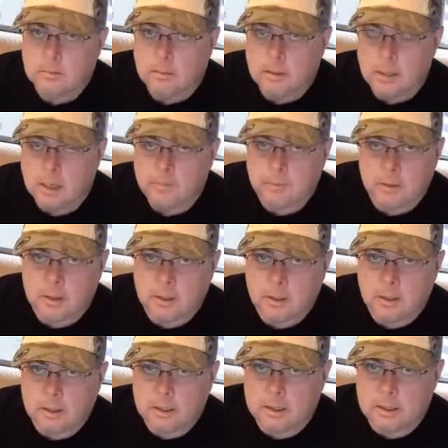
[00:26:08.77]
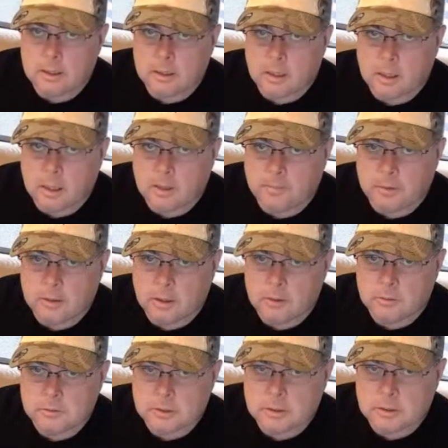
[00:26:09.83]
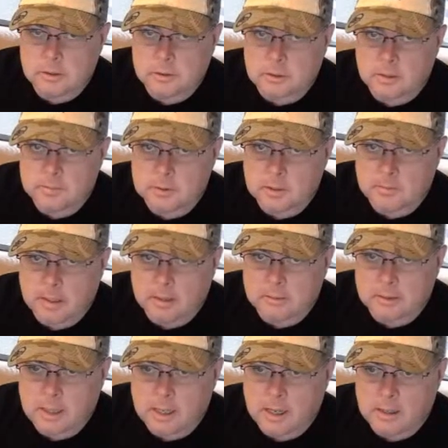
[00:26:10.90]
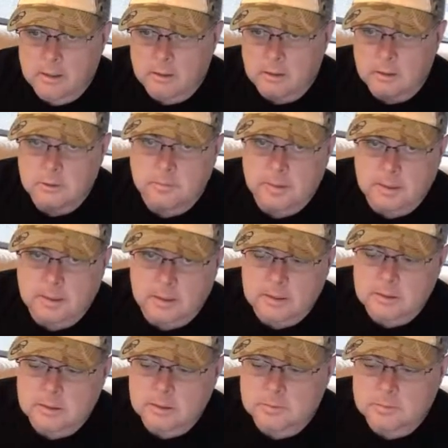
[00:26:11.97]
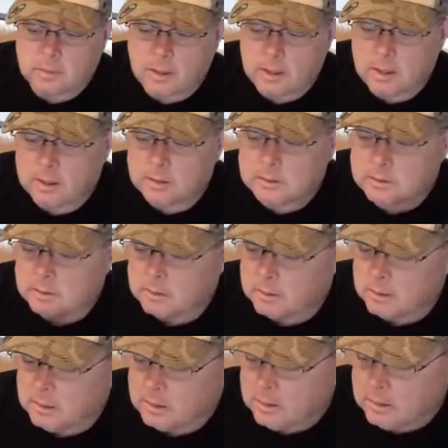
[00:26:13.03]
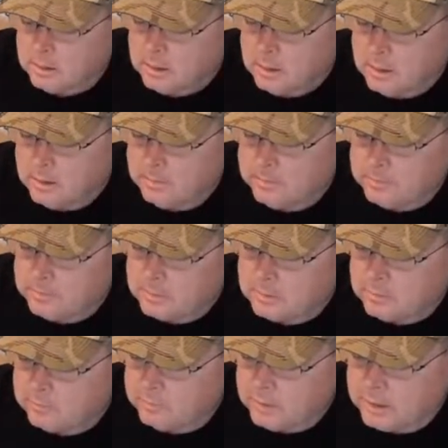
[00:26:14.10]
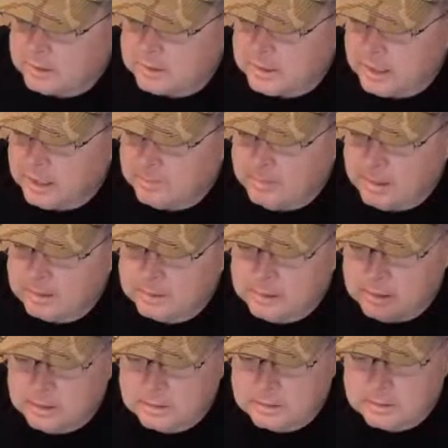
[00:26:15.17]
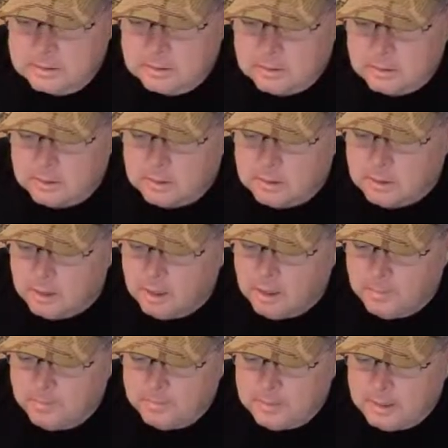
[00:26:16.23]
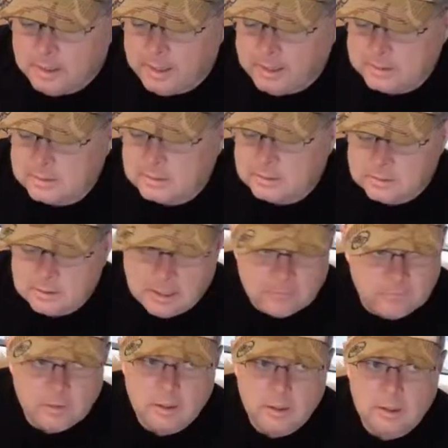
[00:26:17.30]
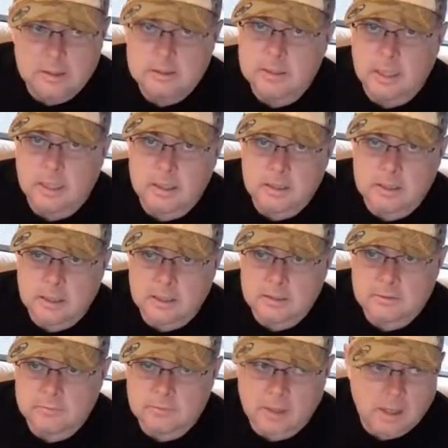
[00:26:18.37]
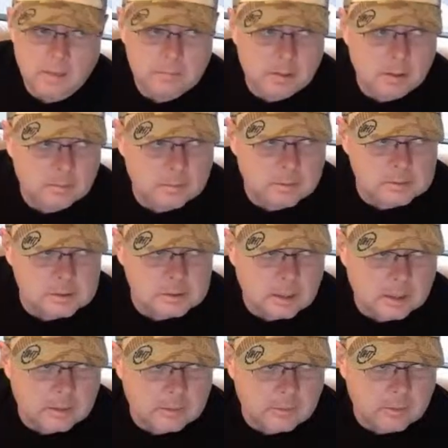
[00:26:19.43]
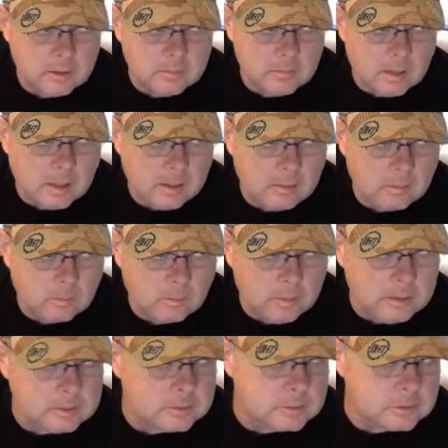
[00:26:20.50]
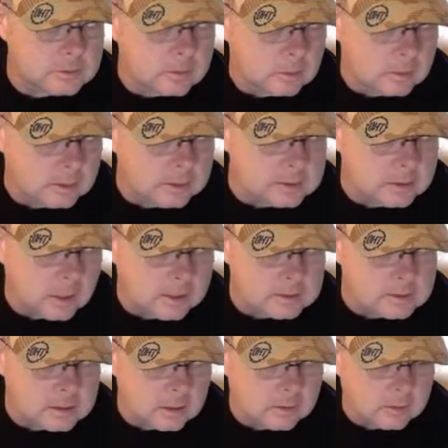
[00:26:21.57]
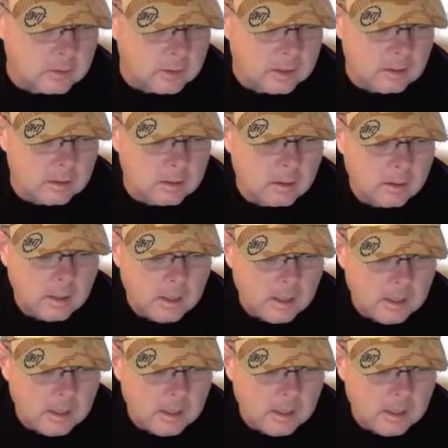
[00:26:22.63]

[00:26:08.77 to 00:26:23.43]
but I'll put a link, I'll put notes in the description about that. There'll also be links to this product. Very excited about this. It is definitely standing the test of time here because it's like 30-mile-an-hour winds, or at least gusting to 30 here,